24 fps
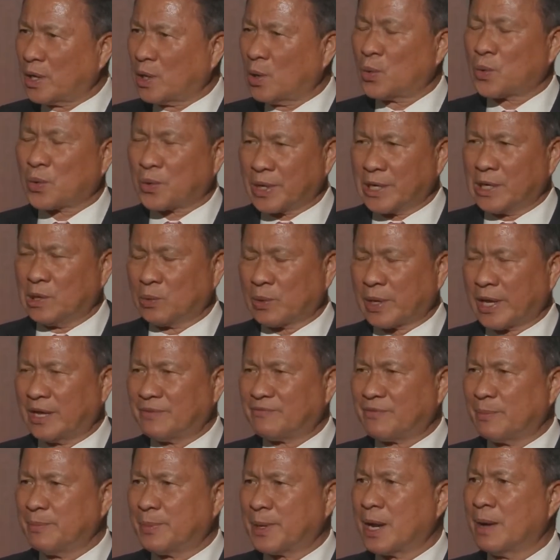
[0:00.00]

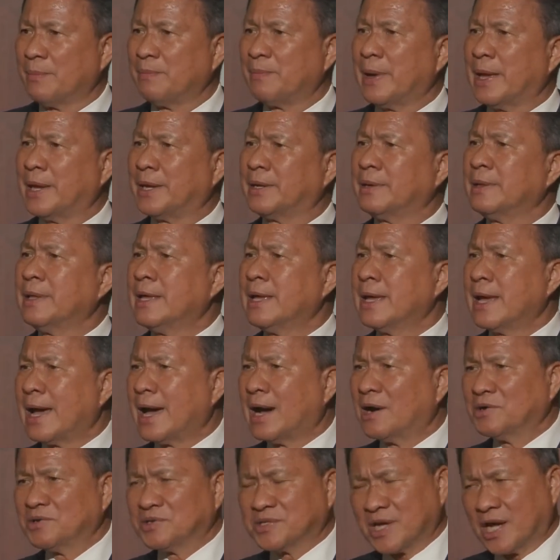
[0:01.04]
relocate from Phnom Penh
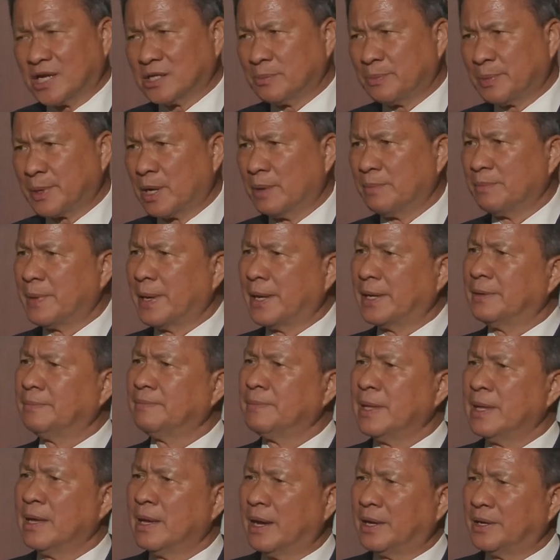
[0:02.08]
outside the Phnom
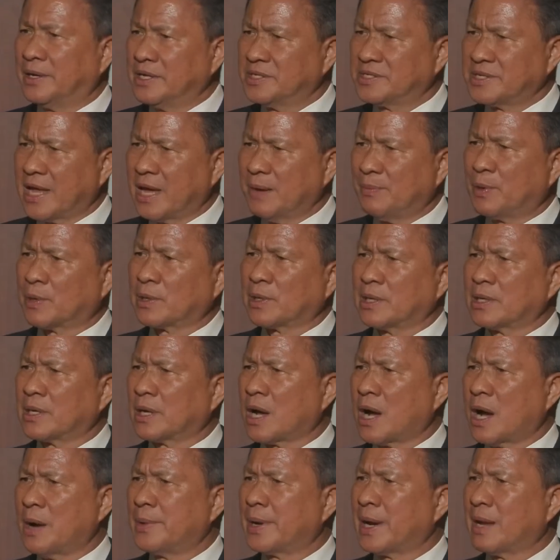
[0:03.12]
Penh, and this airport can
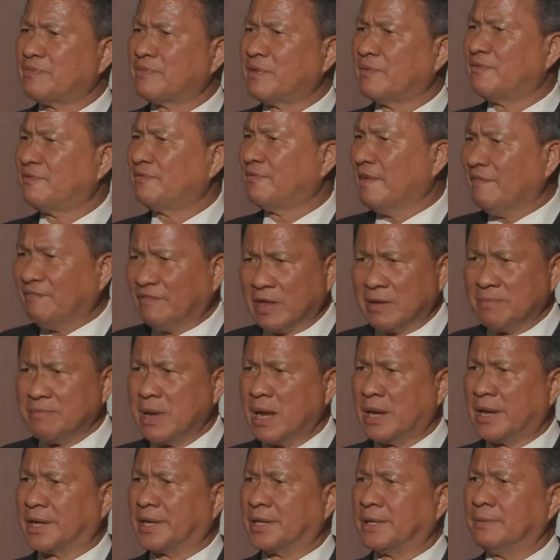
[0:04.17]
accommodate up to 50
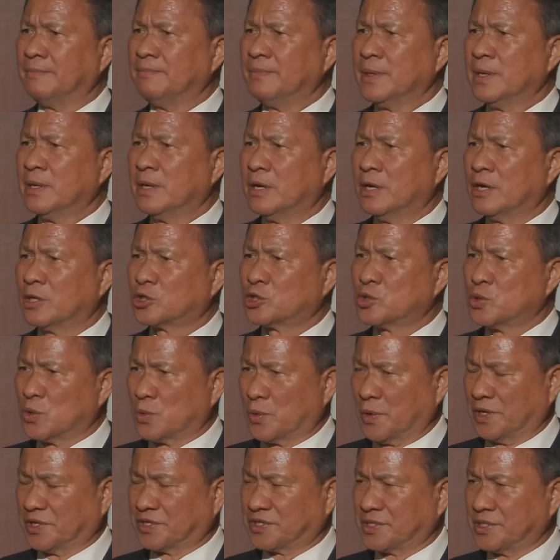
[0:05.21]
million uh,
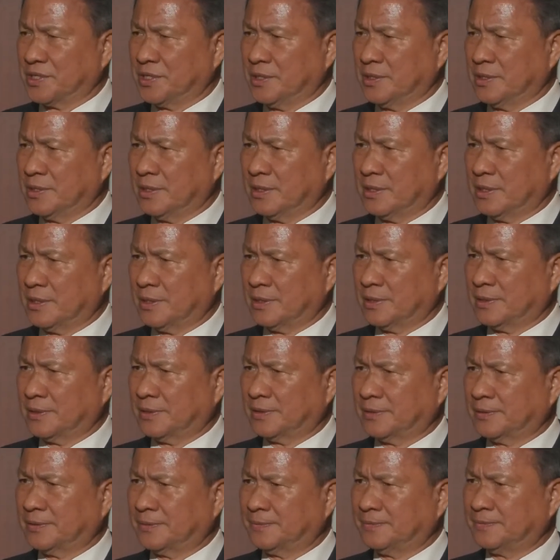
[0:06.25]
tourists,
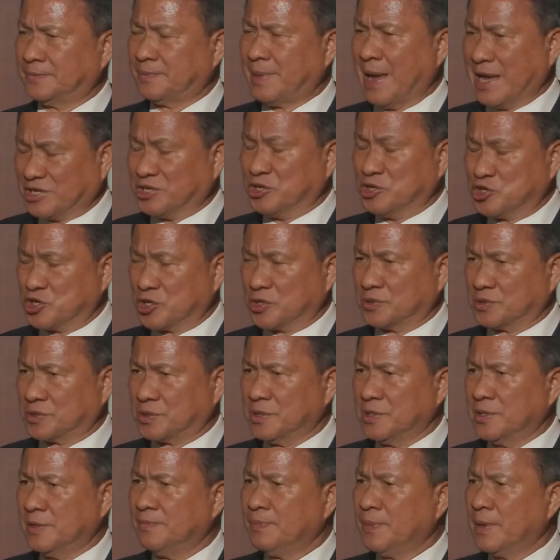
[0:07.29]
uh, passengers,
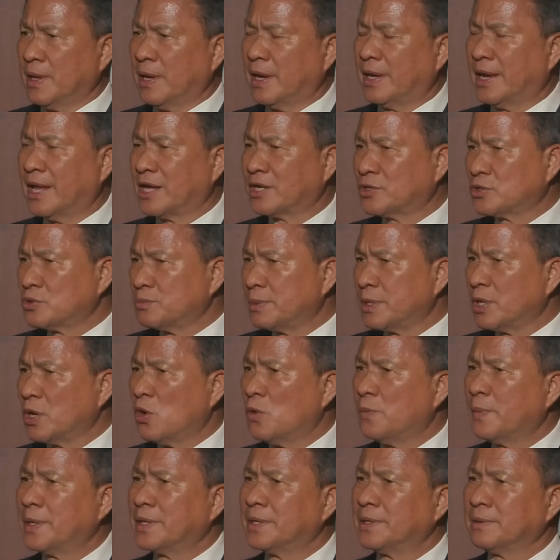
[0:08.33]
and that should be
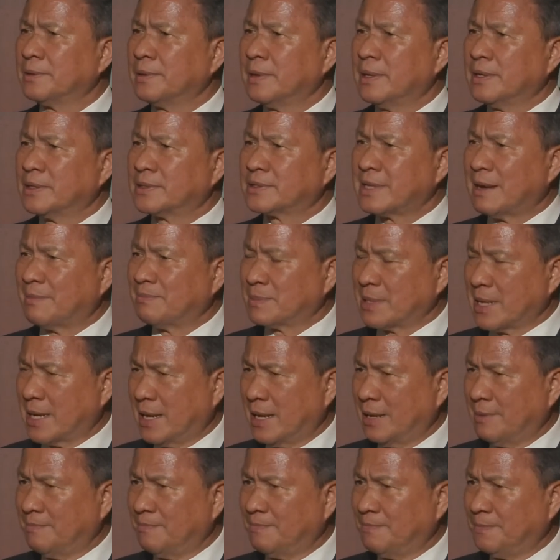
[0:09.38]
open
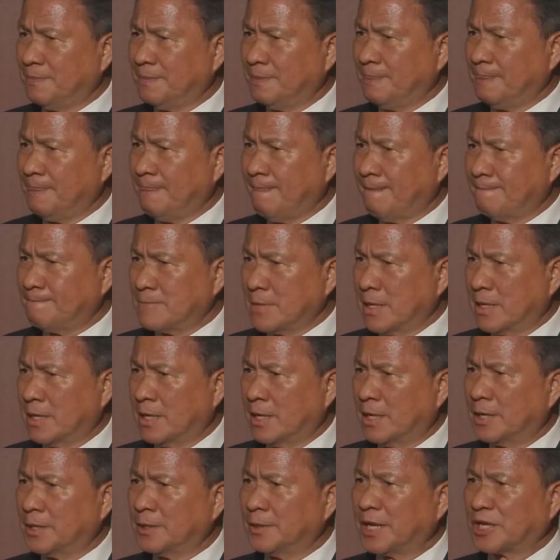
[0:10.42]
sometime
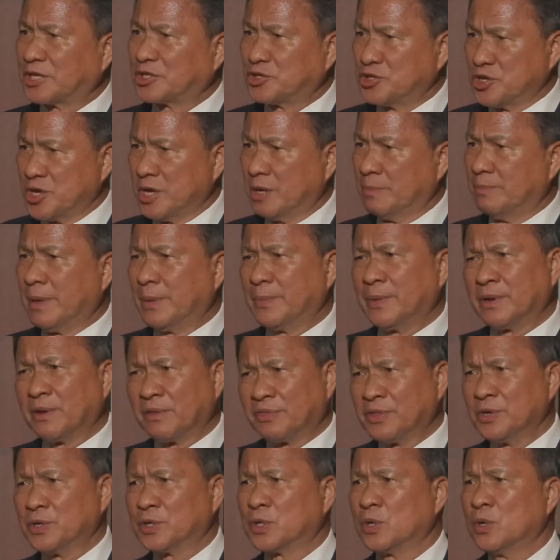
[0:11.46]
uh, next year, maybe the
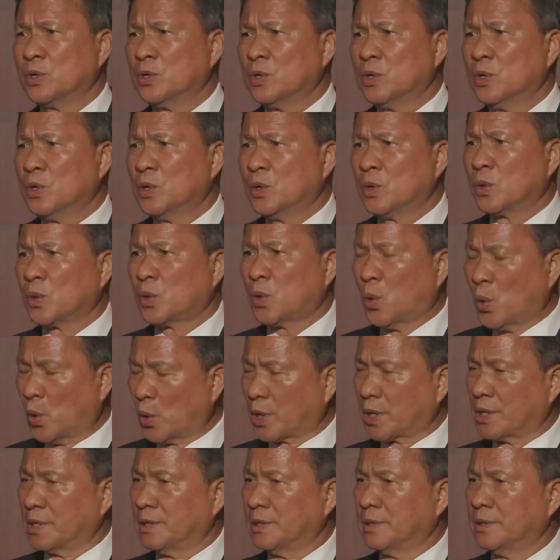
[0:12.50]
third
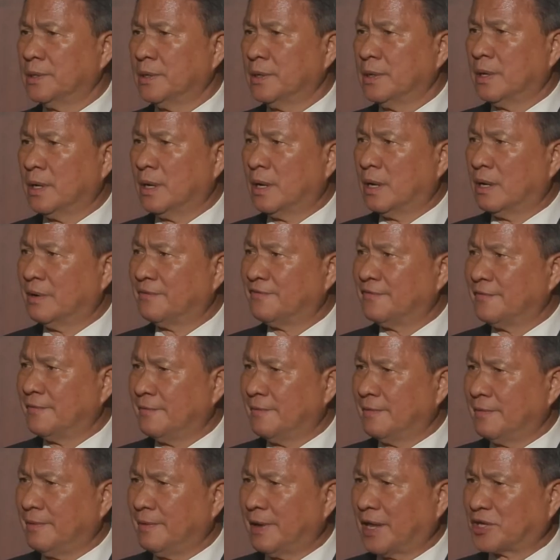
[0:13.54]
quarter of
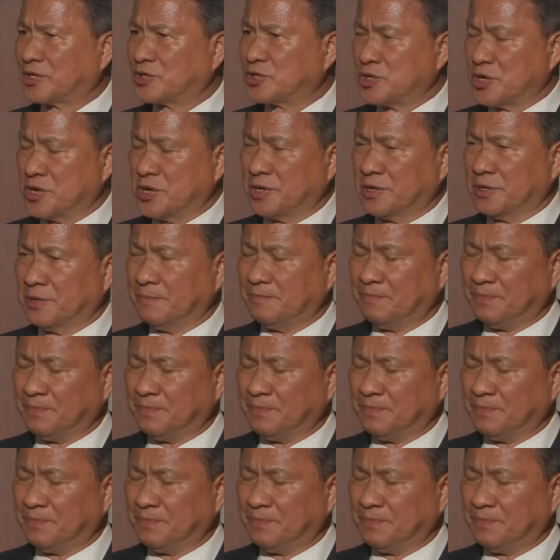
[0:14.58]
next year.